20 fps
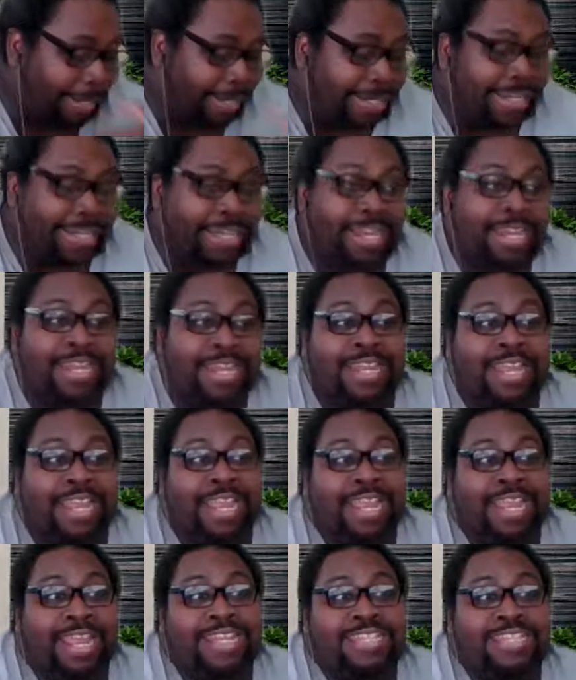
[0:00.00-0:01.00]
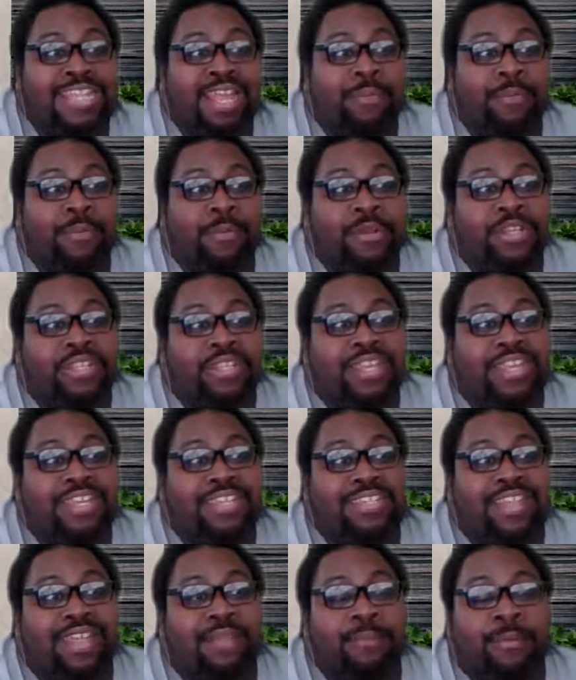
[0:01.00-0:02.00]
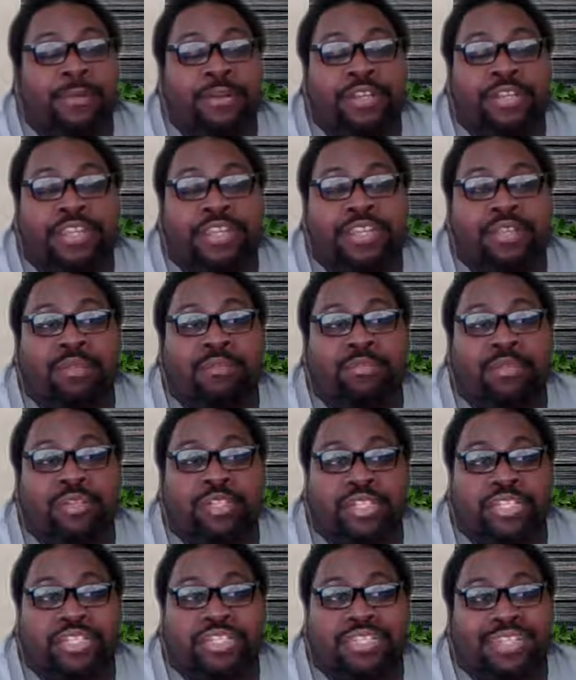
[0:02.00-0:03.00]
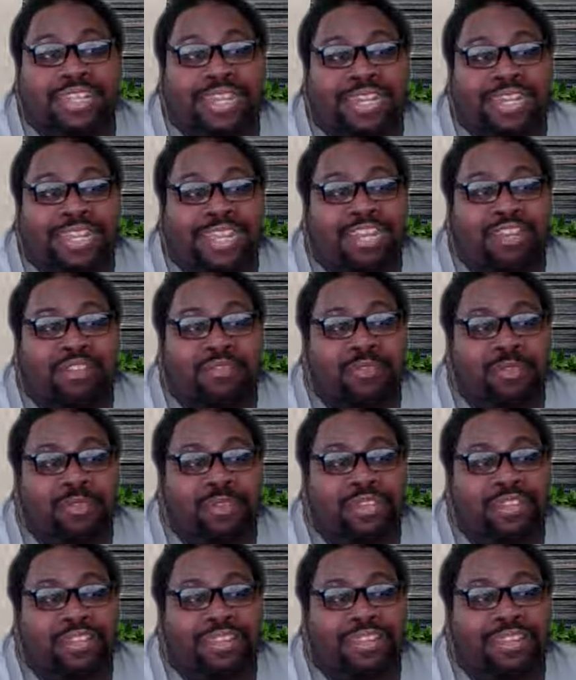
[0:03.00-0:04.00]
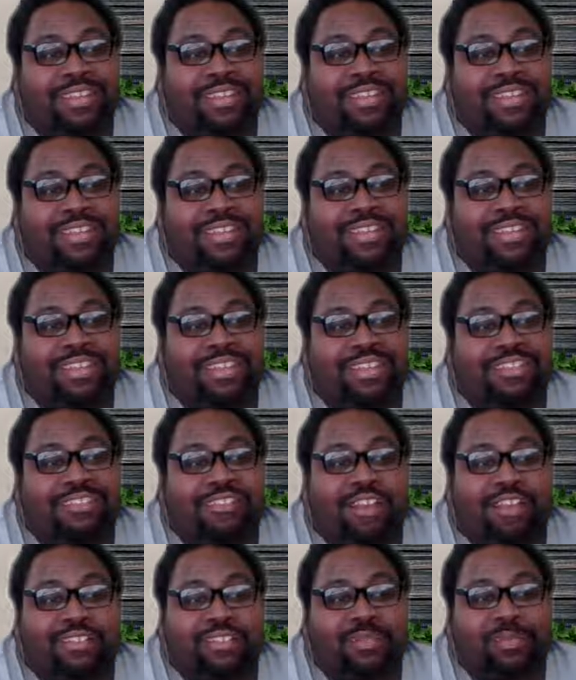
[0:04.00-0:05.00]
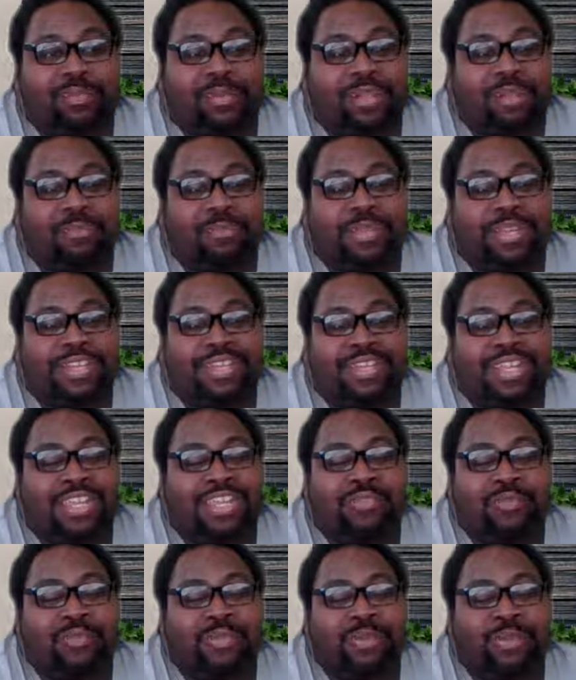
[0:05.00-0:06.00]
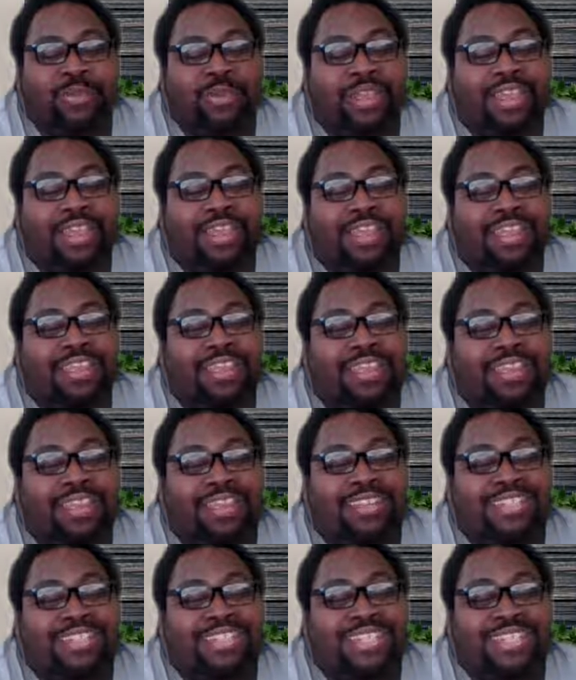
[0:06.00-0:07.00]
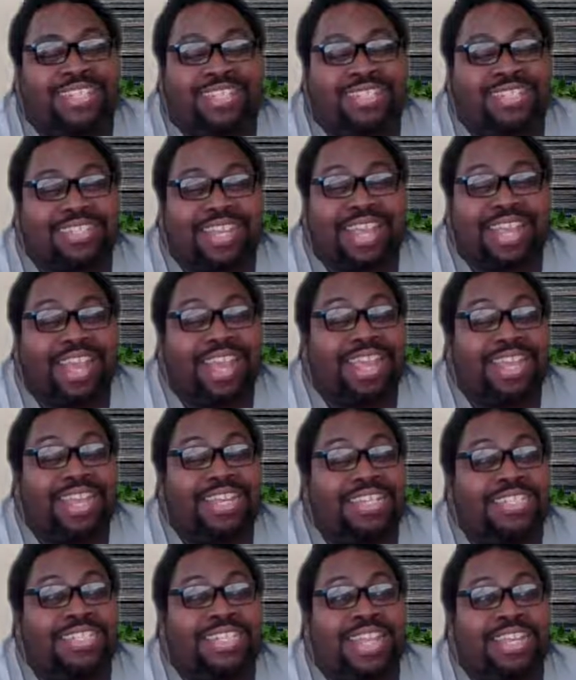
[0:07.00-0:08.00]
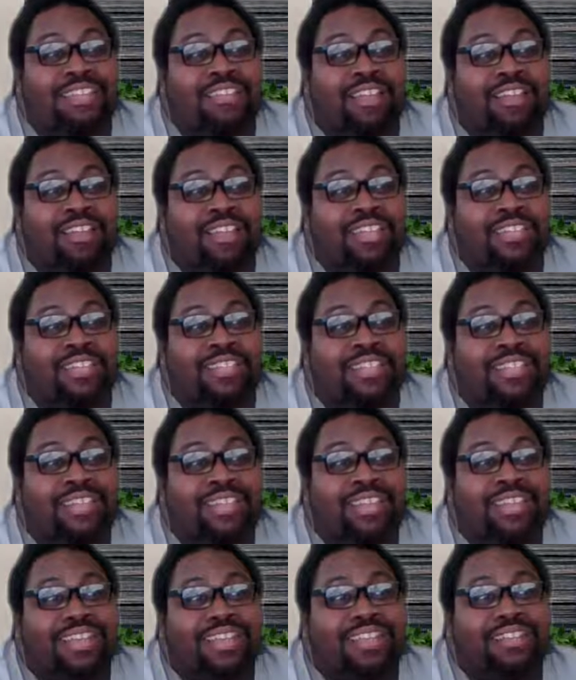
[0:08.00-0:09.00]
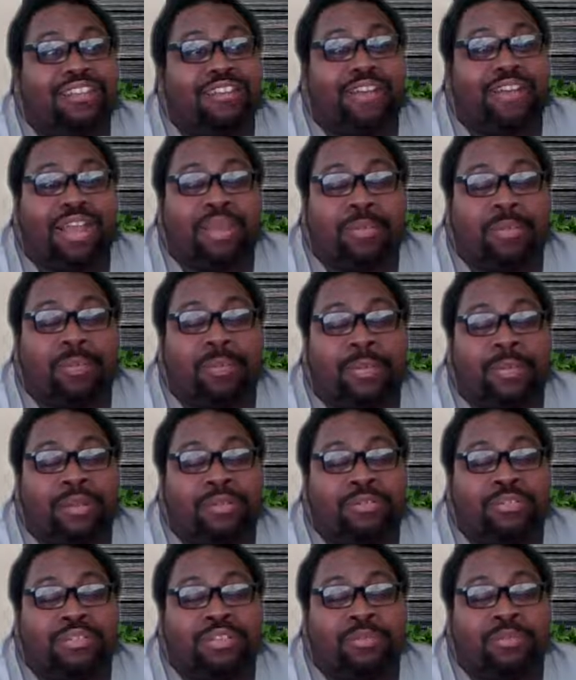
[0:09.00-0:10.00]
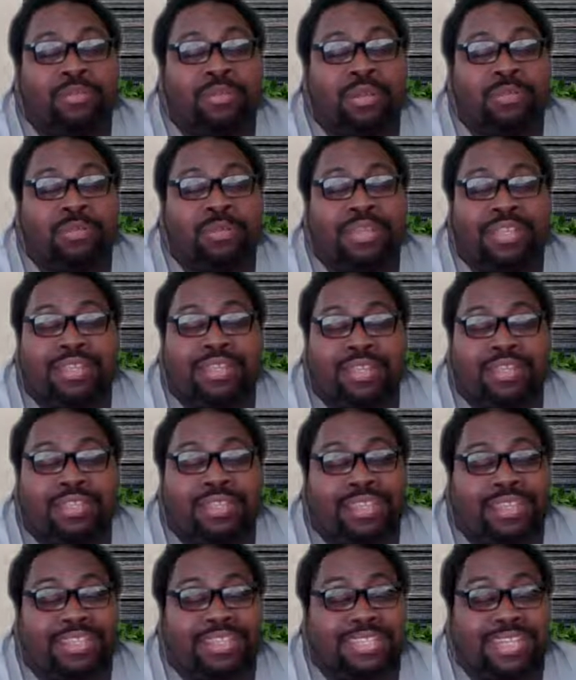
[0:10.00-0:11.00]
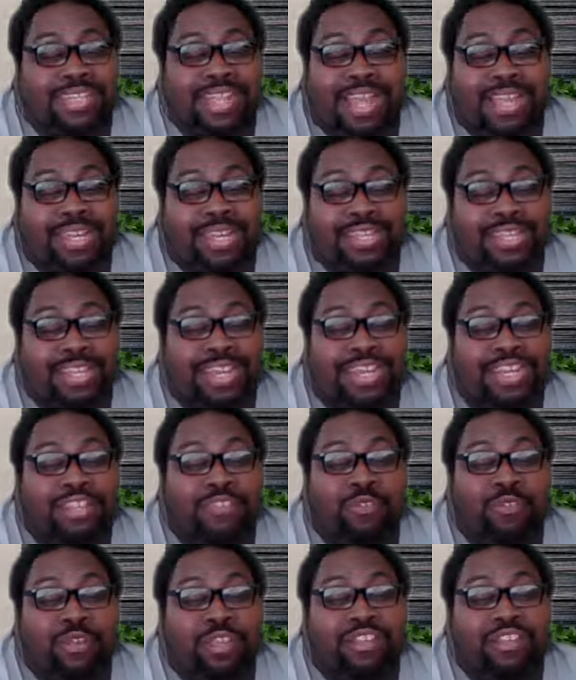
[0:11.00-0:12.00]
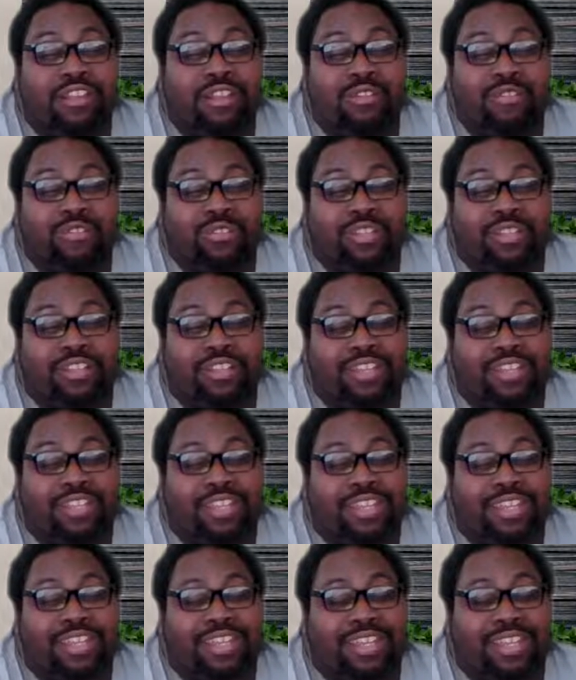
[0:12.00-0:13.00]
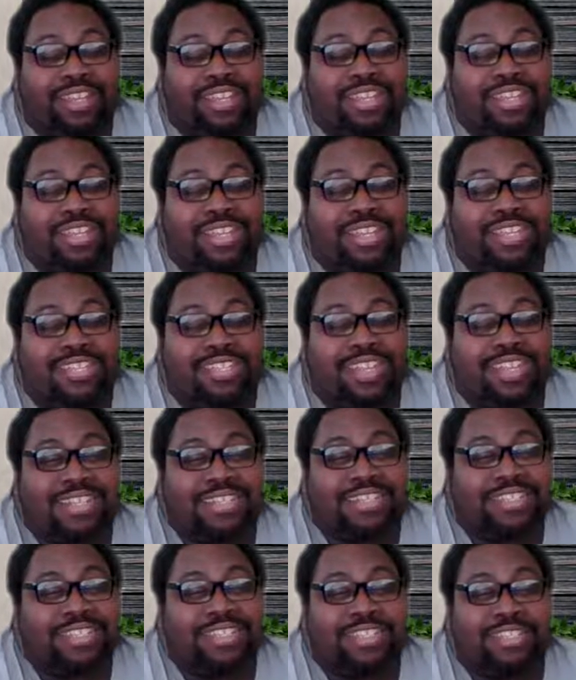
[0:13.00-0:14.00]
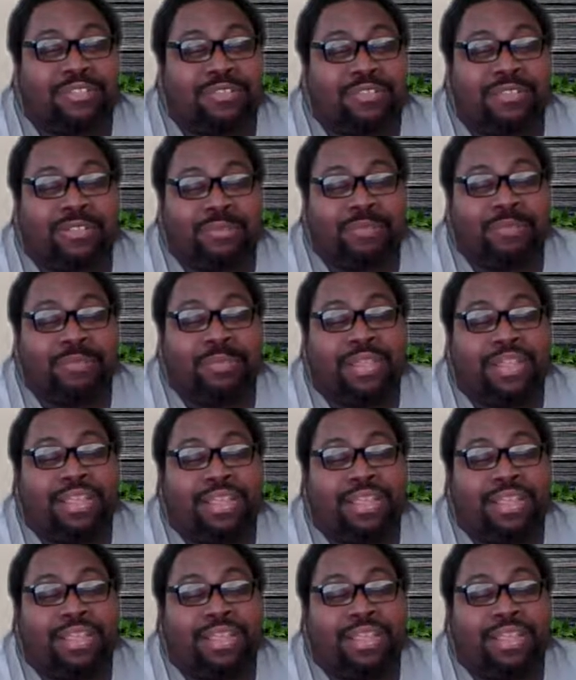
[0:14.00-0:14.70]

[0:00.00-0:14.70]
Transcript: And he's not burning any bridges in any interview he talks about. I mean, any interview he says he's not talking crap about WWE. Like he's not. And like any interview he goes on, like he's not shitting on them.